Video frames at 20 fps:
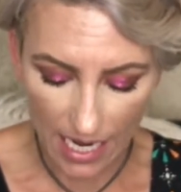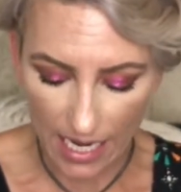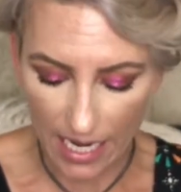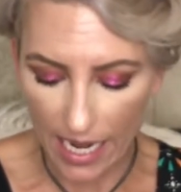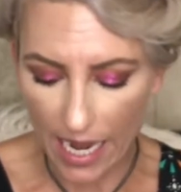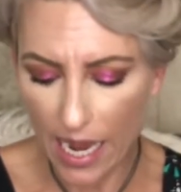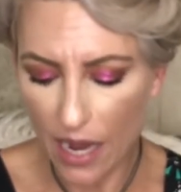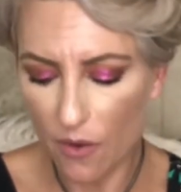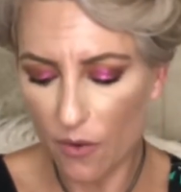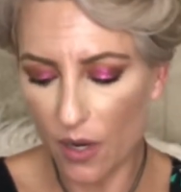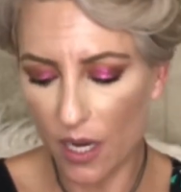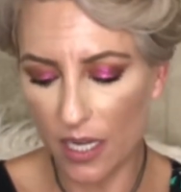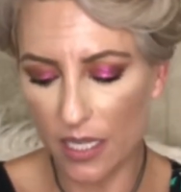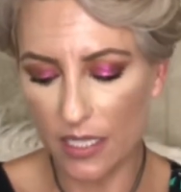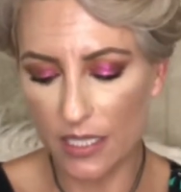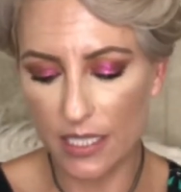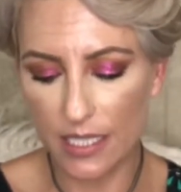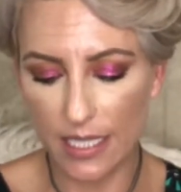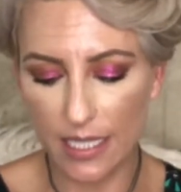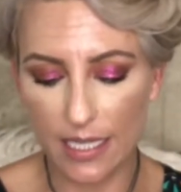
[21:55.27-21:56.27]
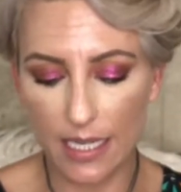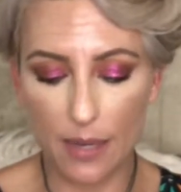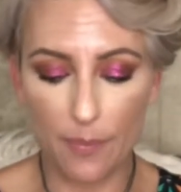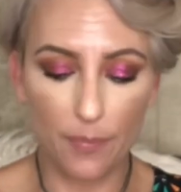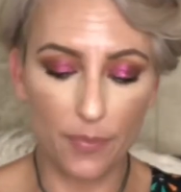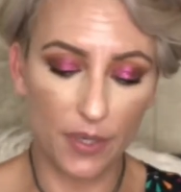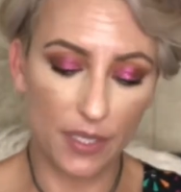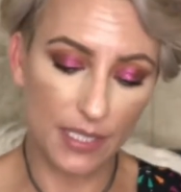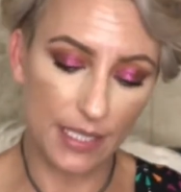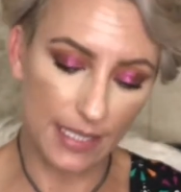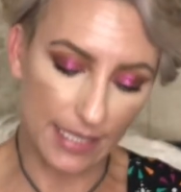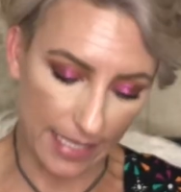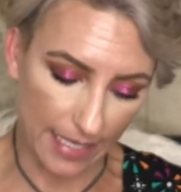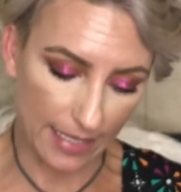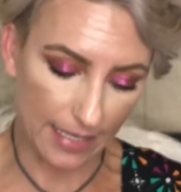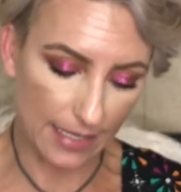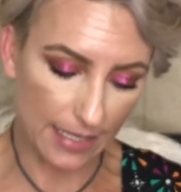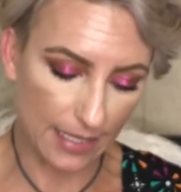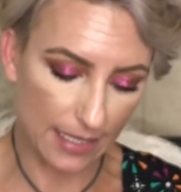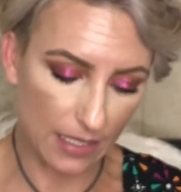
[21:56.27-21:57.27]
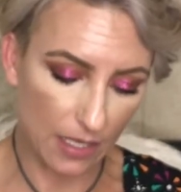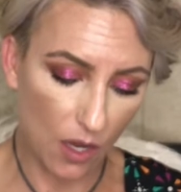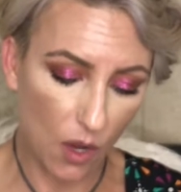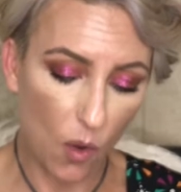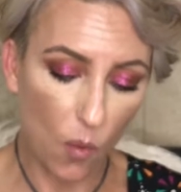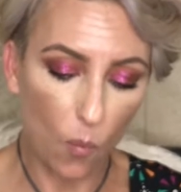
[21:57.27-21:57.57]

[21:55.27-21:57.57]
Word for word: now onto number six.